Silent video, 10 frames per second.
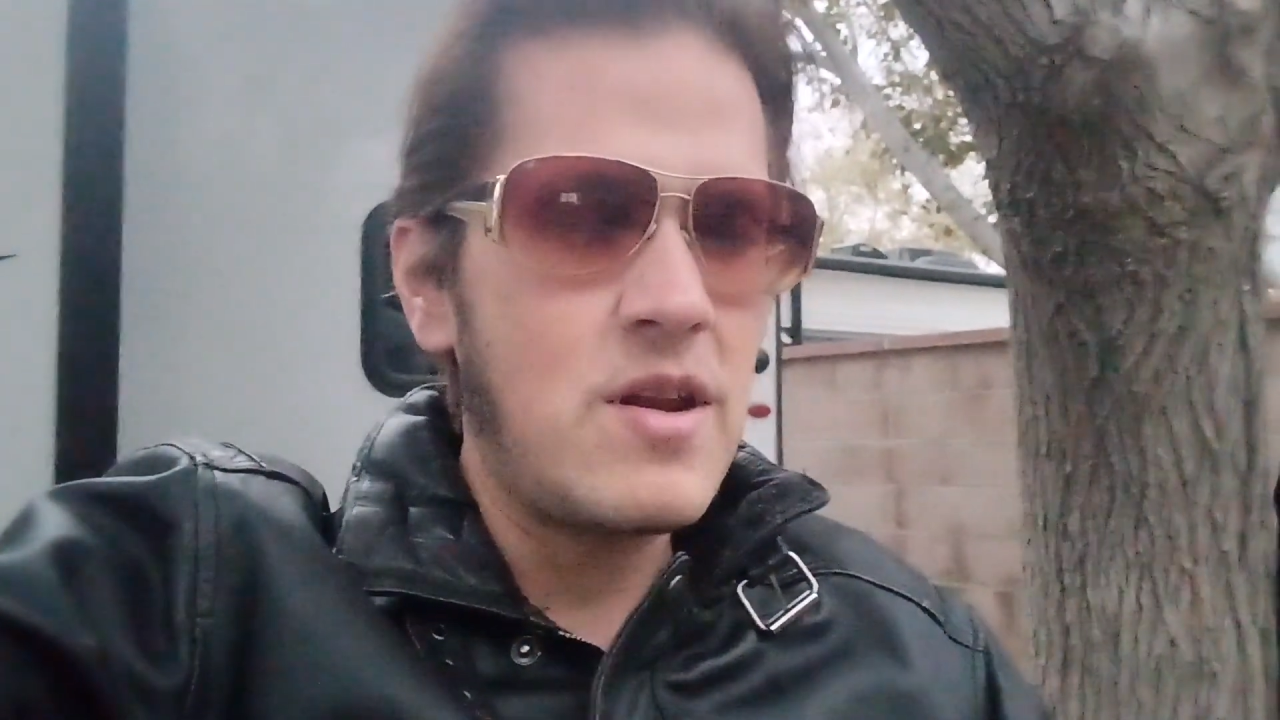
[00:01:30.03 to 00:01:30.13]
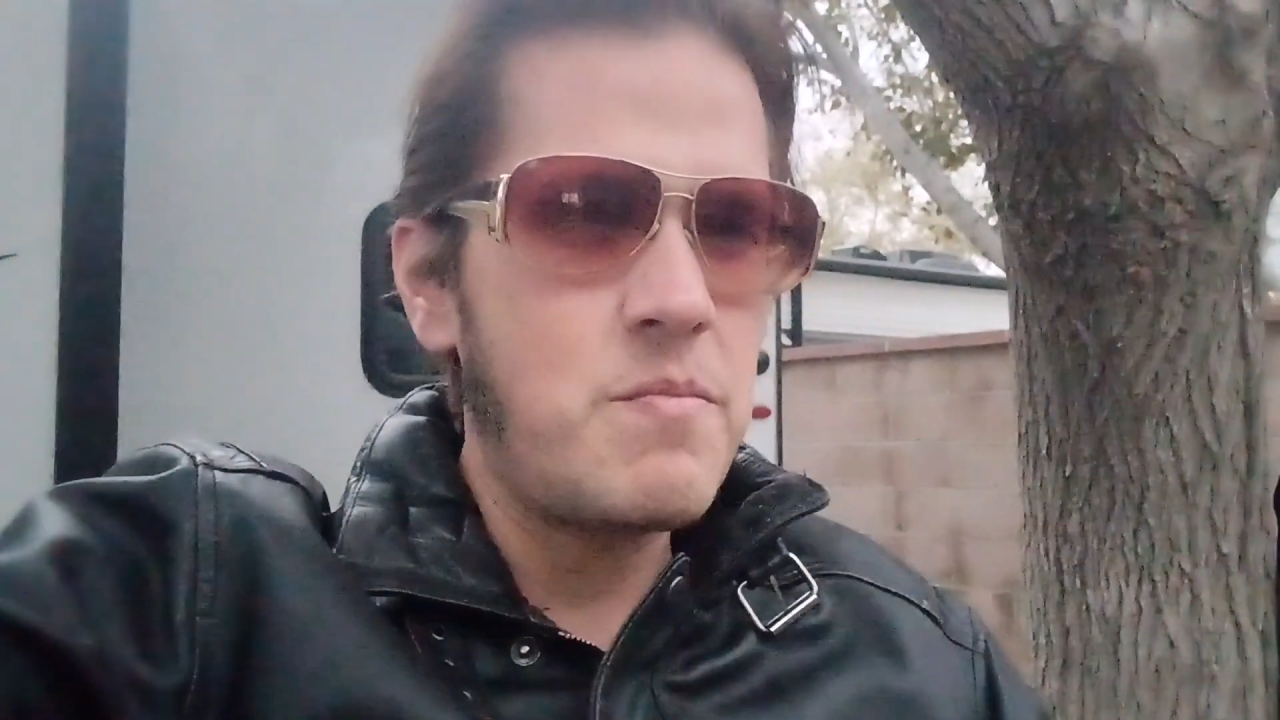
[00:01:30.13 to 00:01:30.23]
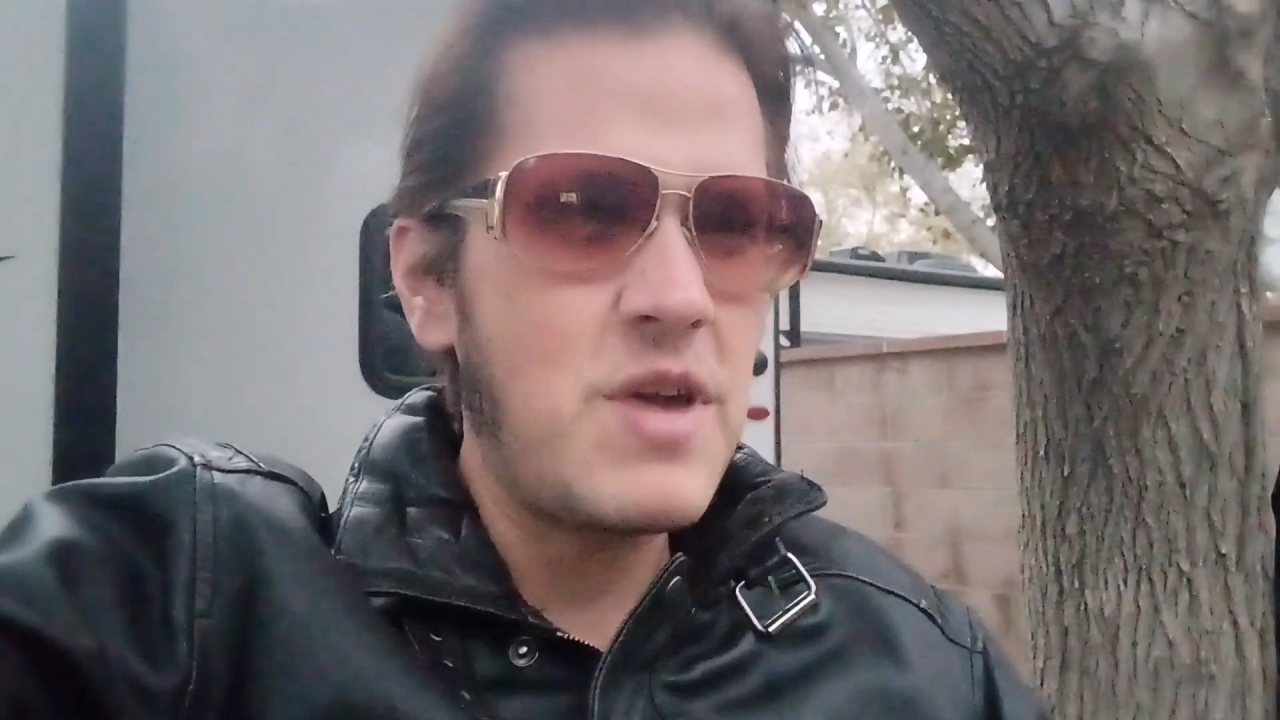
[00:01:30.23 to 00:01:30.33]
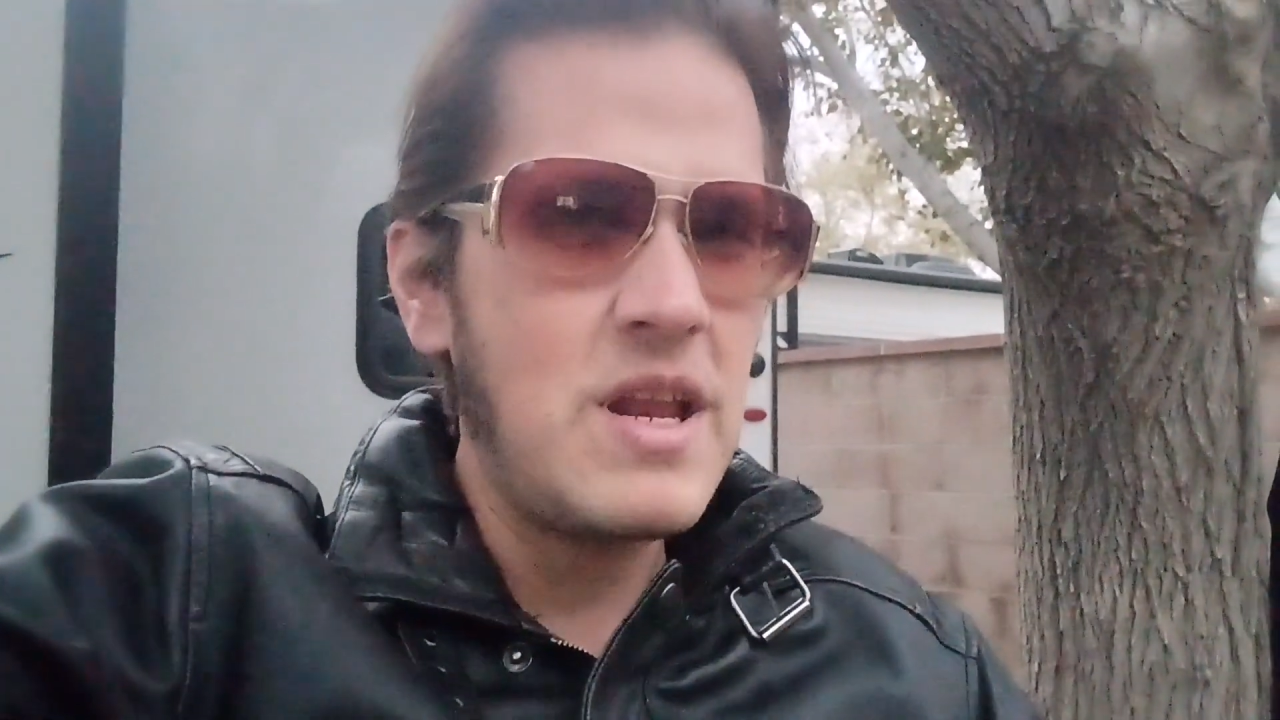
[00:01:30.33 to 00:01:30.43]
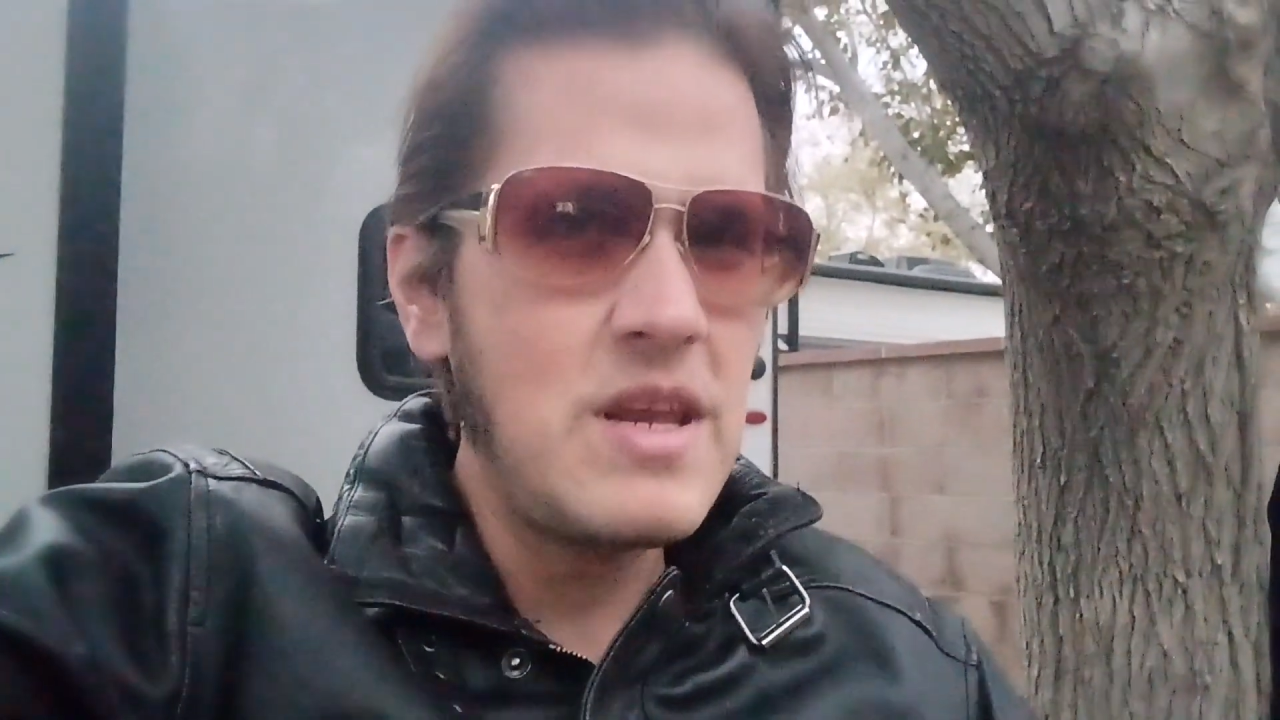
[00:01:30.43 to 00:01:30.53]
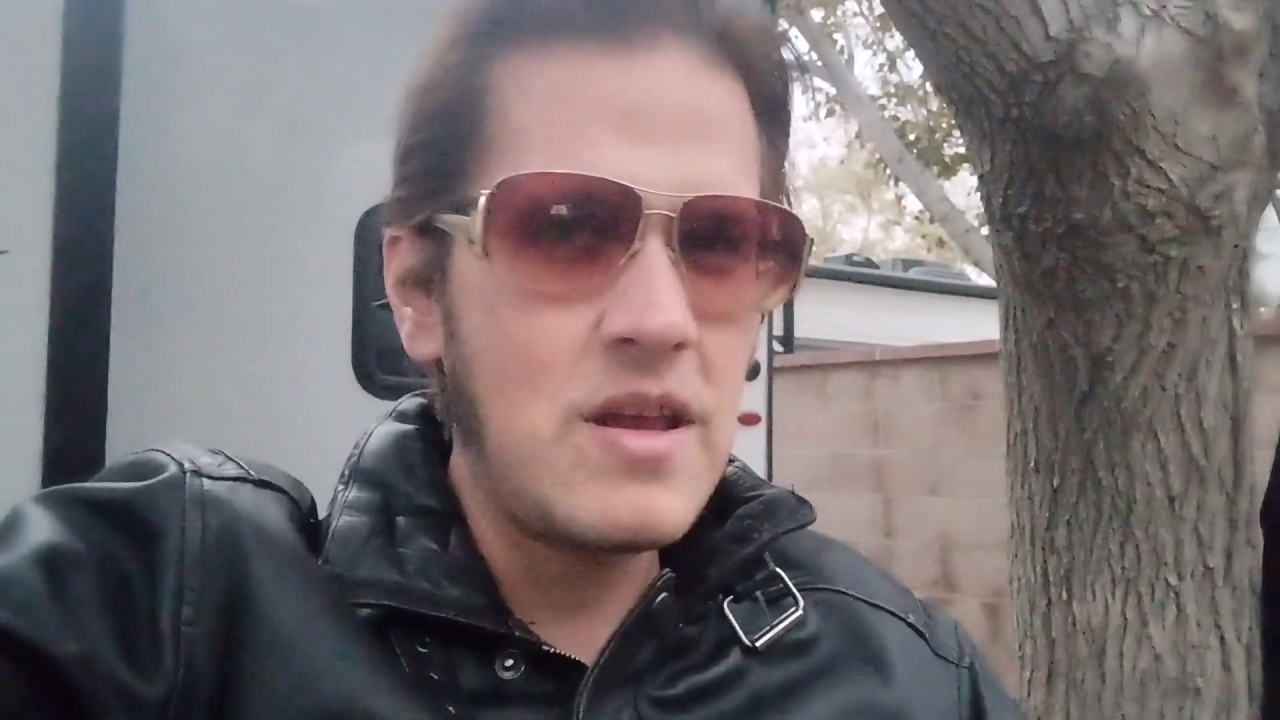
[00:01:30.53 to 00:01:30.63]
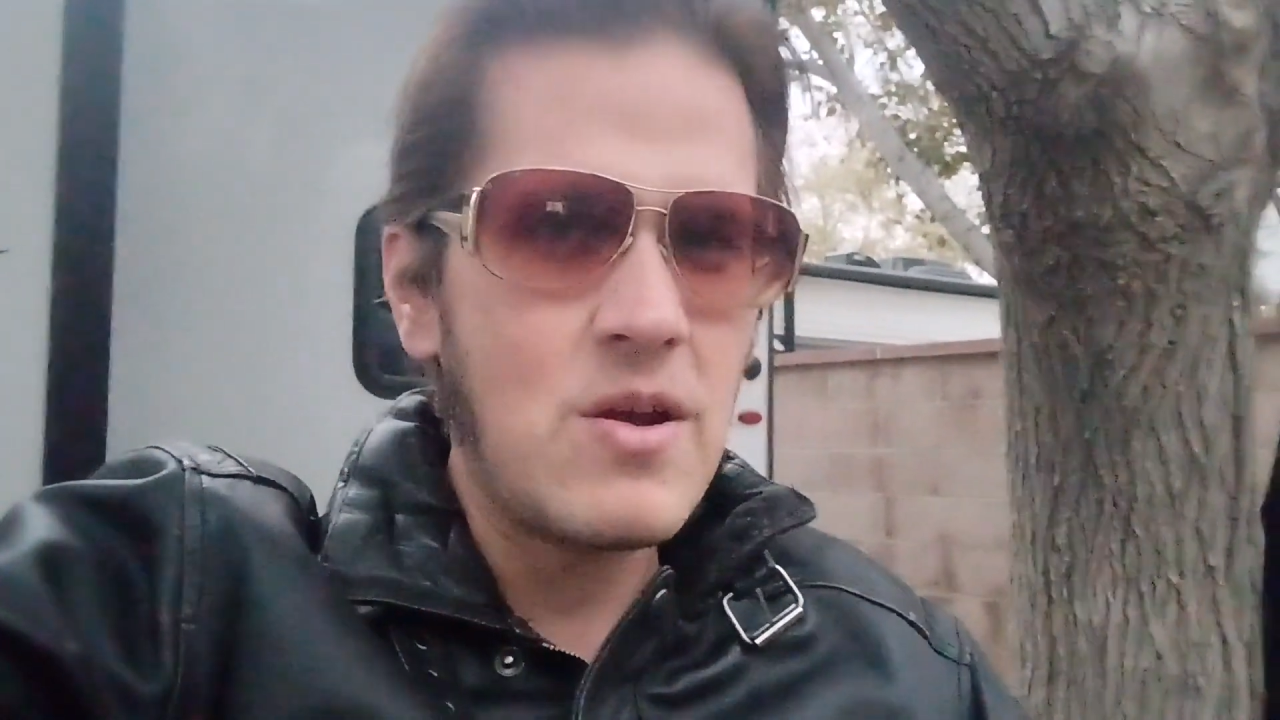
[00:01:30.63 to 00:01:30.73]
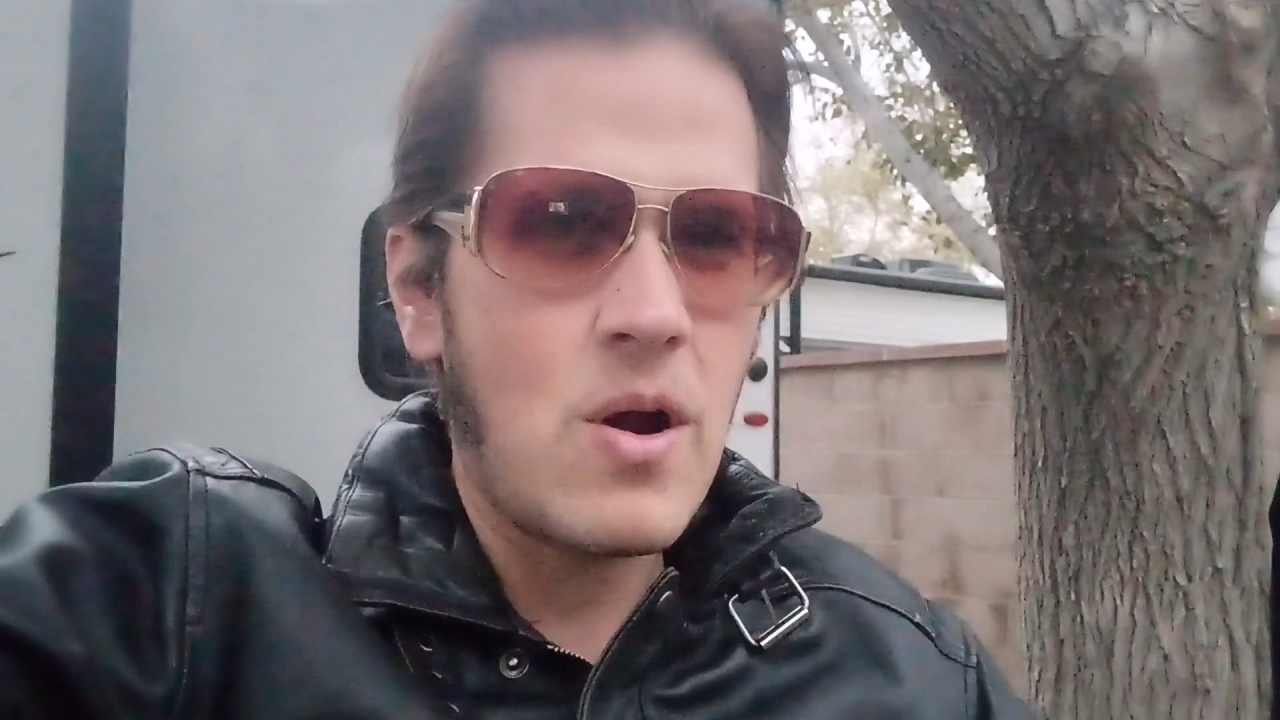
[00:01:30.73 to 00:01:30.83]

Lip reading: opinion